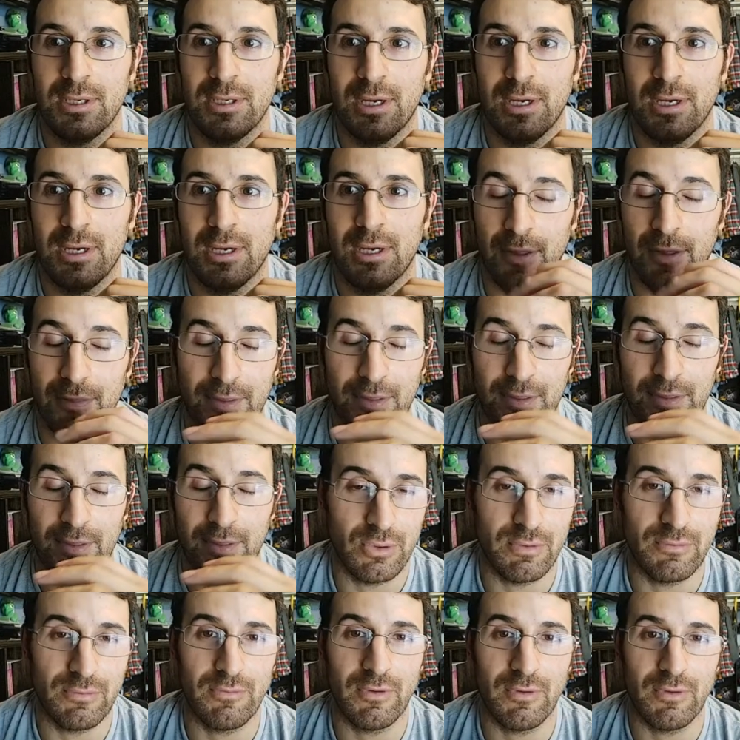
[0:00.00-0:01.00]
thanks to a
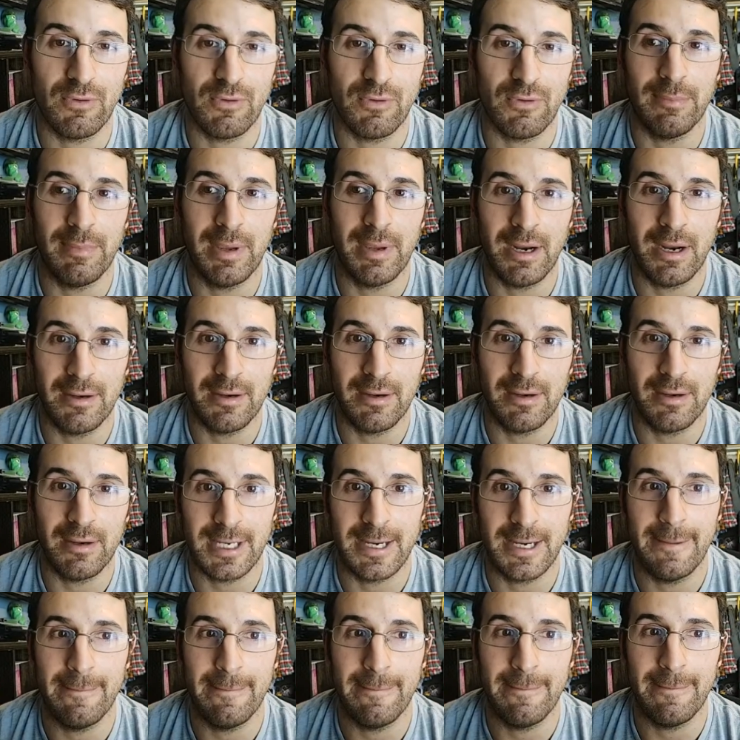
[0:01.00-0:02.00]
friend helping me out at the
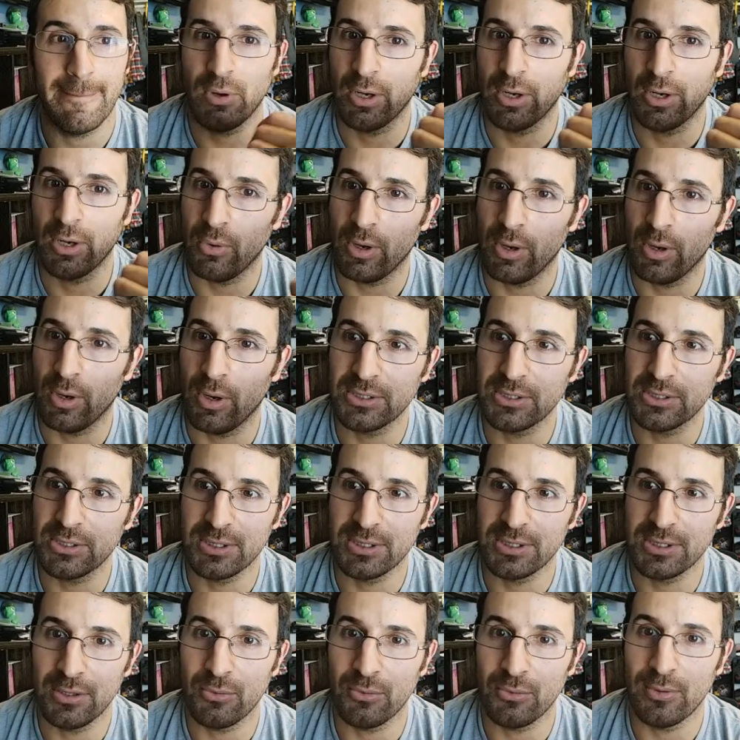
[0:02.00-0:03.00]
time. But Rayquaza was
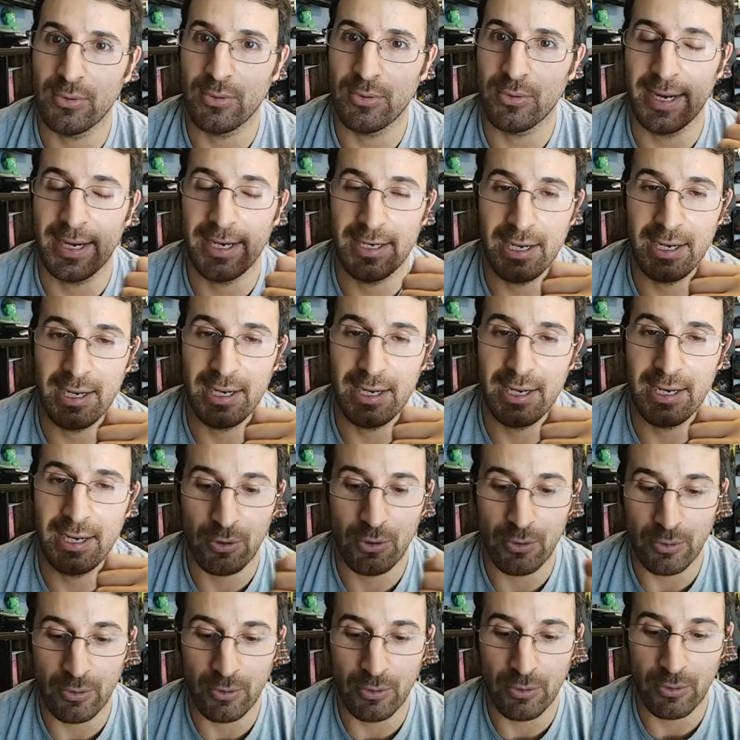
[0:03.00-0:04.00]
another one that I'd never
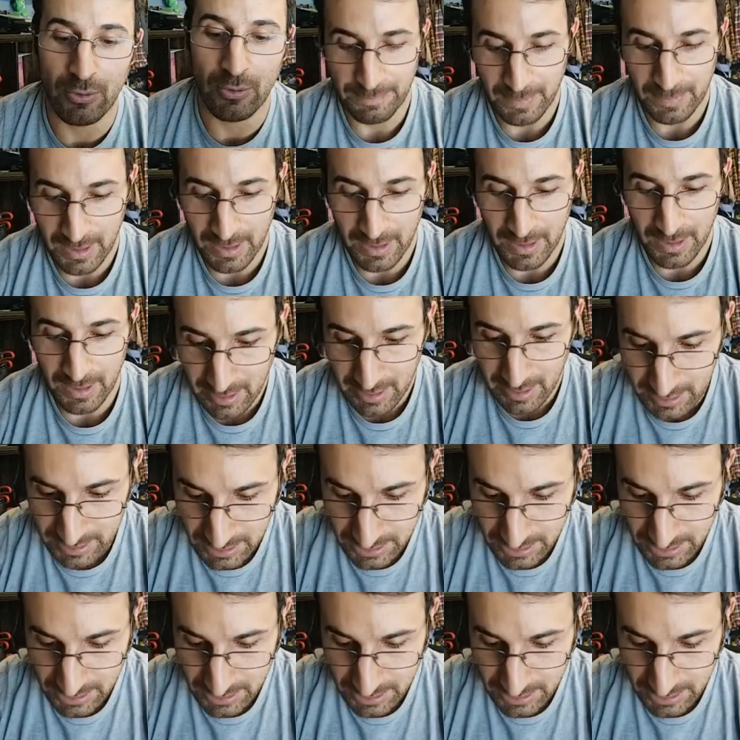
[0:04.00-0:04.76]
owned. And so